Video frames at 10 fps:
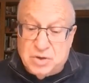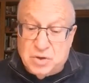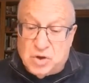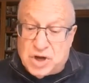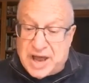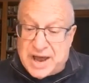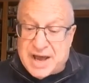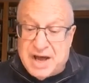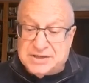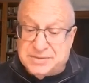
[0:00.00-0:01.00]

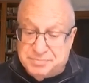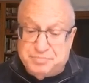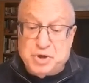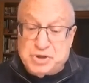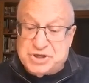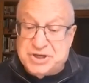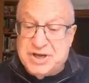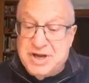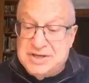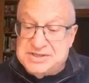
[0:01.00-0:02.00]
look-alike person
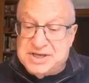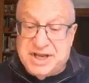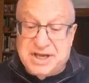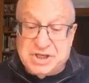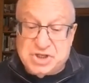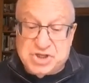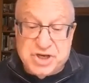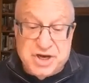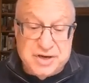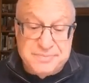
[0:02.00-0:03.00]
sitting in his
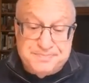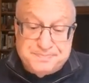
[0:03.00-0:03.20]
chair.